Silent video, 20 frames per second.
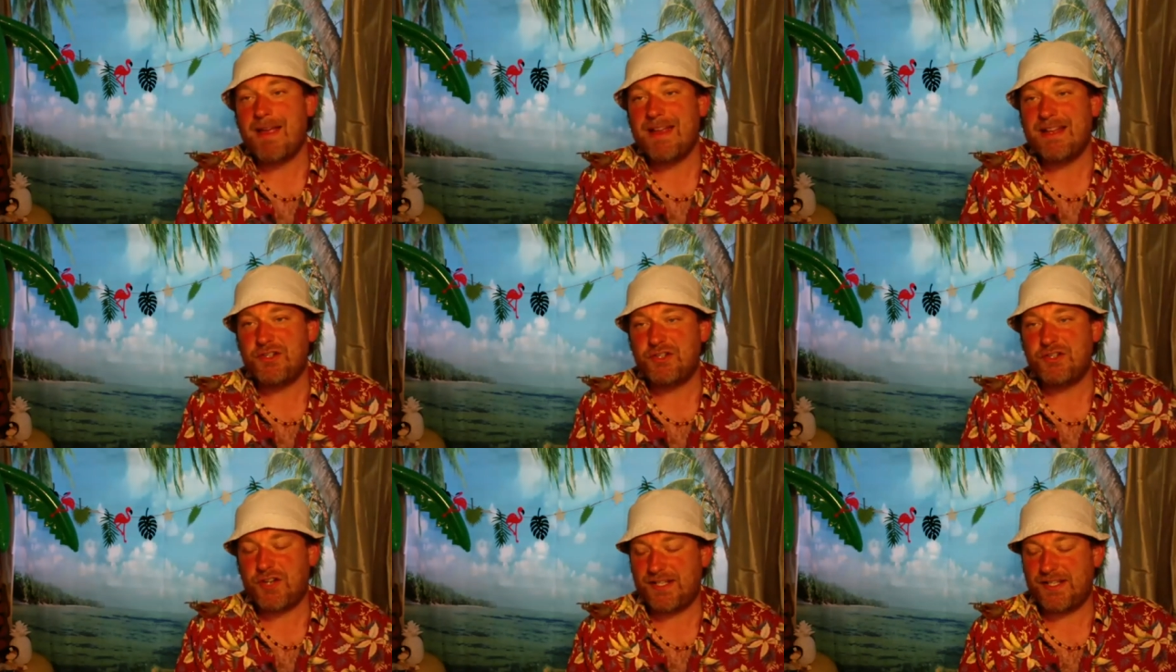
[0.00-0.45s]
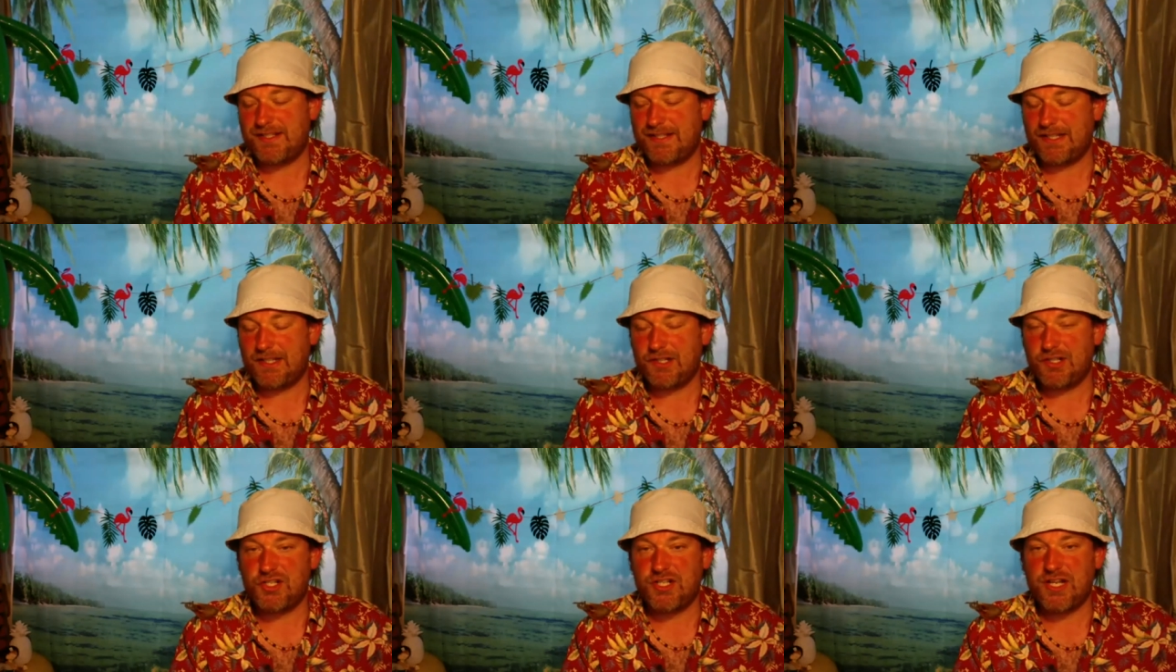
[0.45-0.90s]
about
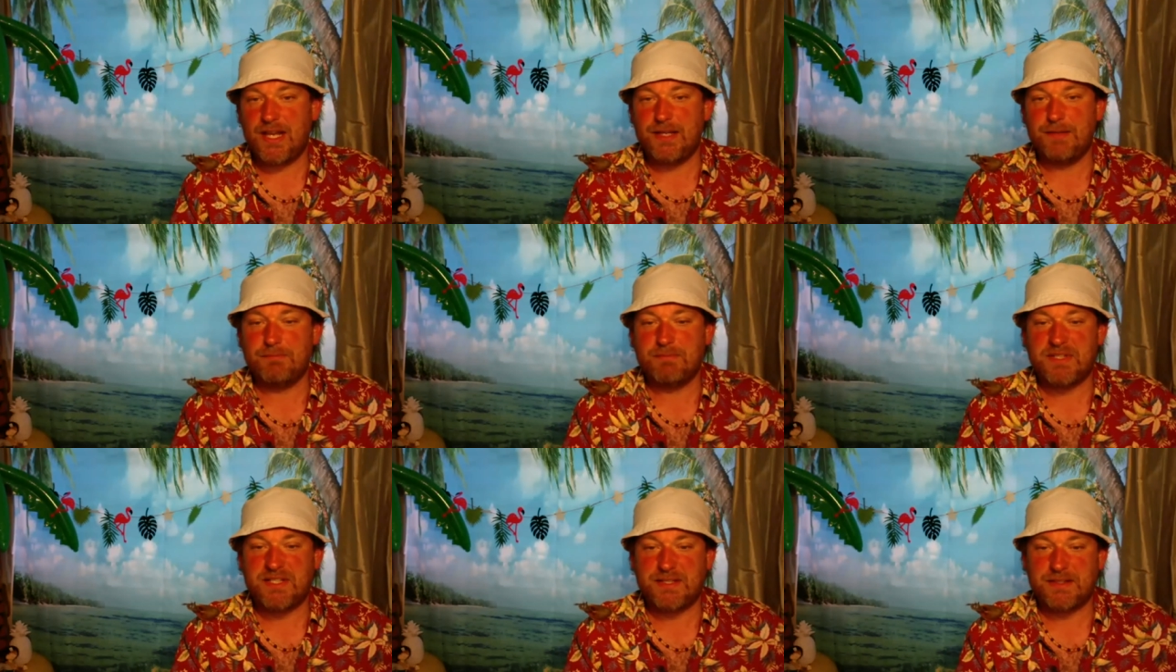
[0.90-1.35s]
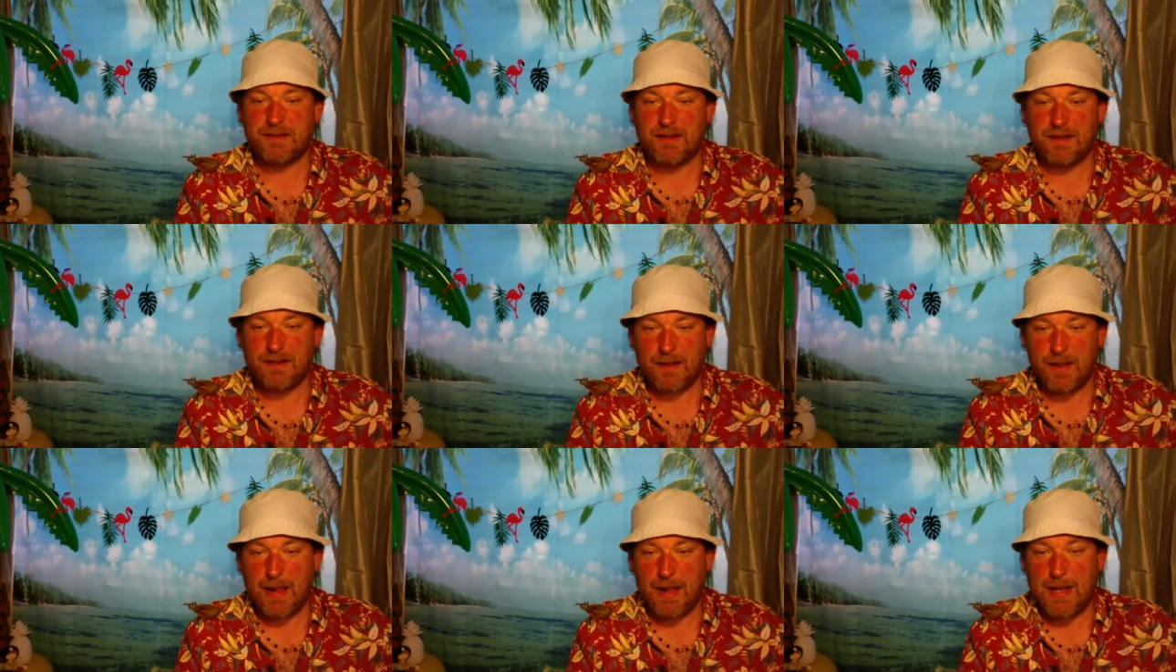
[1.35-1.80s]
interesting
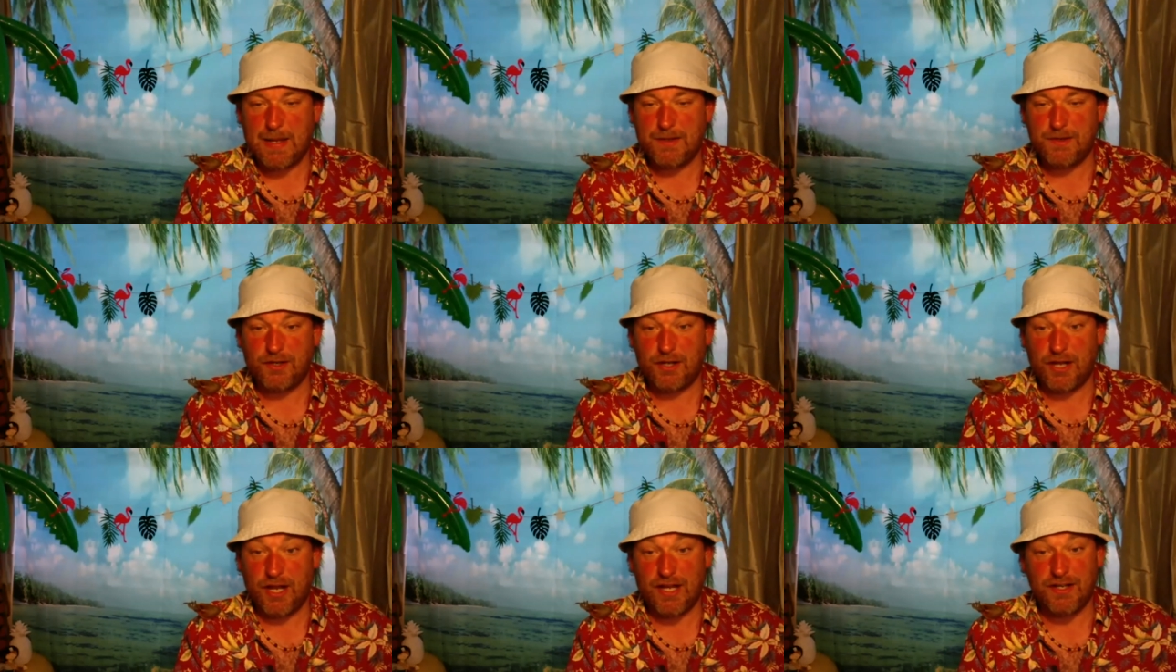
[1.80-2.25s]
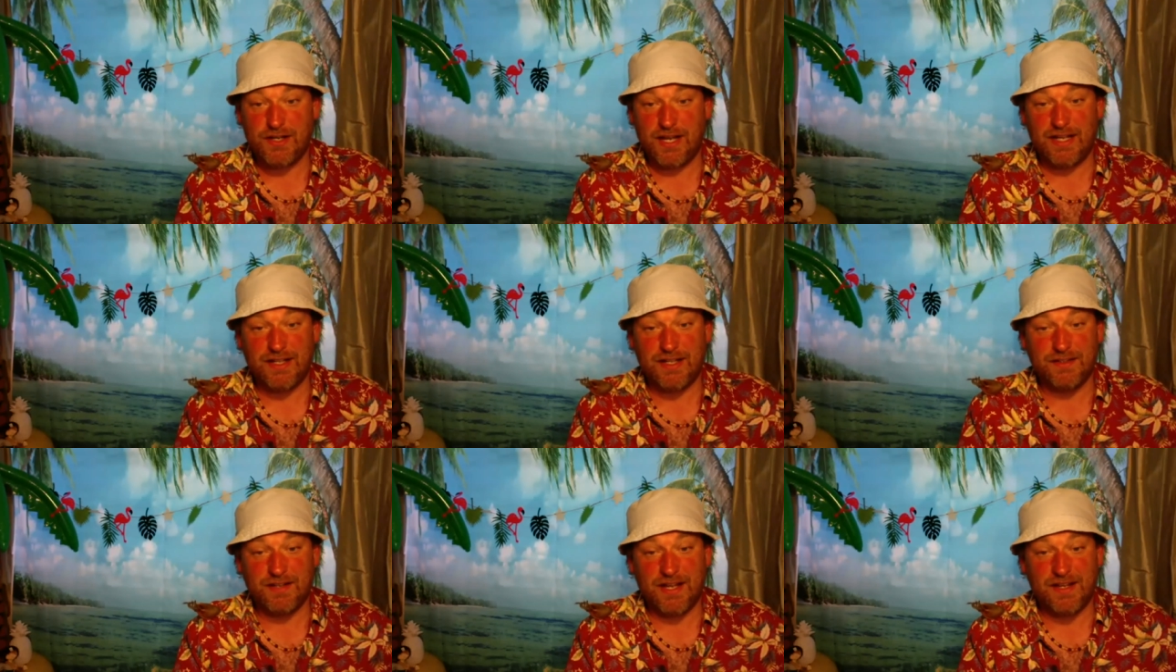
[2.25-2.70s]
shapes and, yeah.
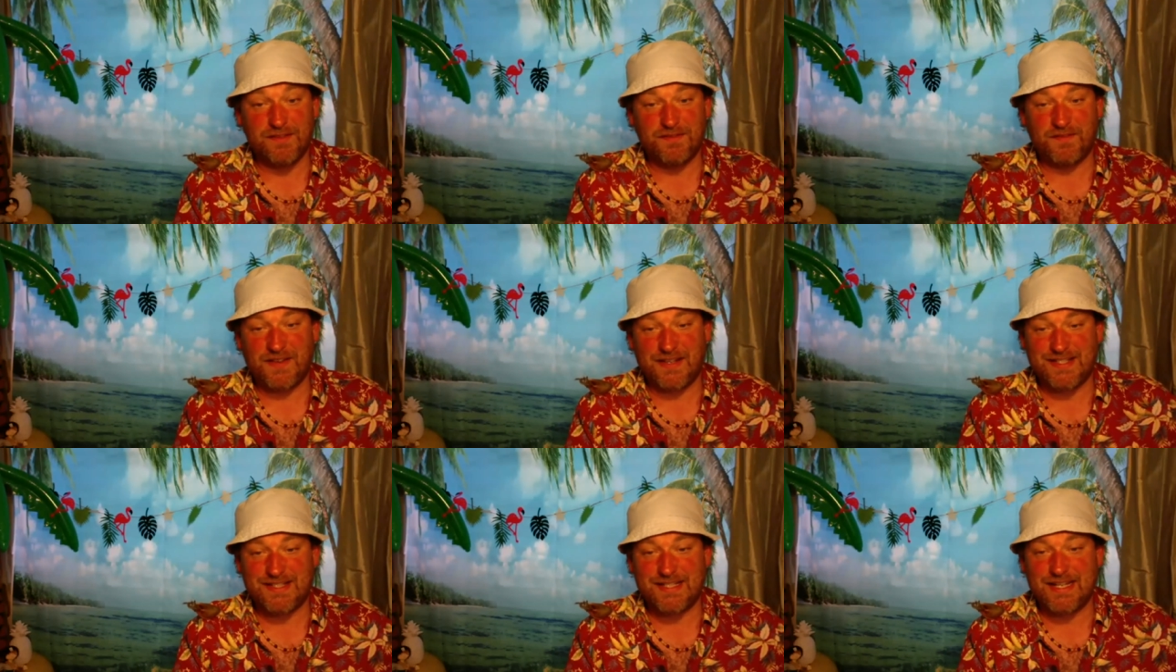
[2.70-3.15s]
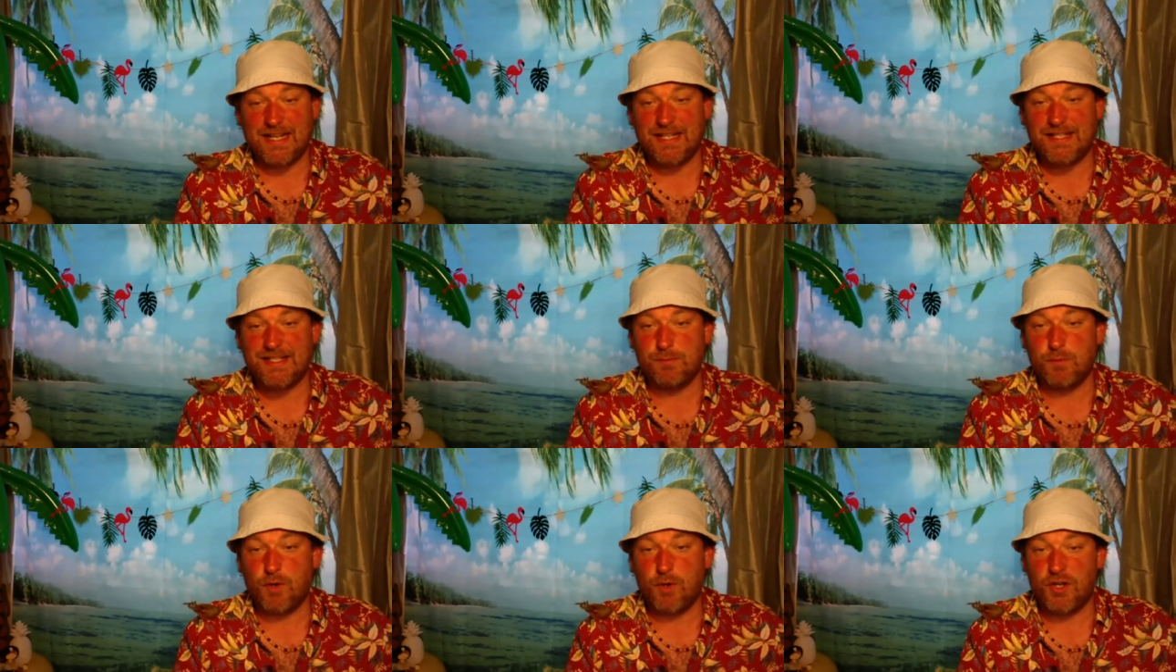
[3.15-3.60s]
and, and, fascinating